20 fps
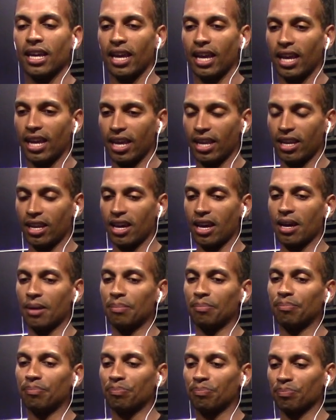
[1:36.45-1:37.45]
And
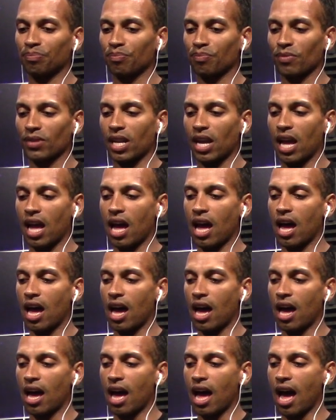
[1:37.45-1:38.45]
um,
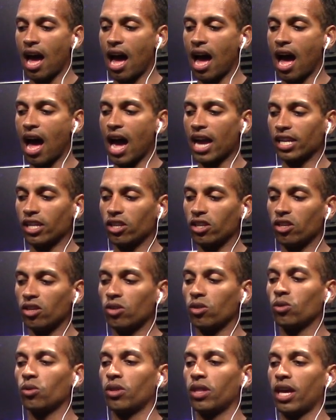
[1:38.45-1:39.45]
uh, I
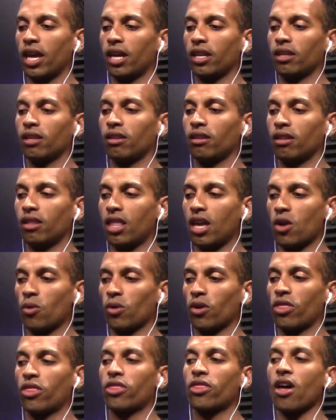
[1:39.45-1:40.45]
knew that there
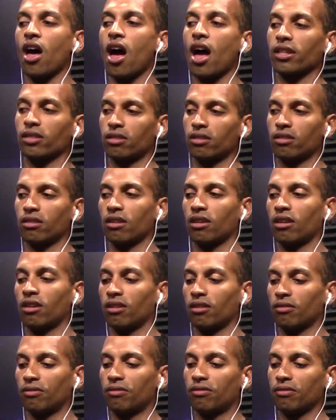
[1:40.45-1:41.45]
were thoughts
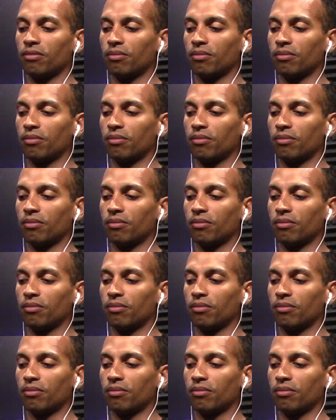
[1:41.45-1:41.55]
of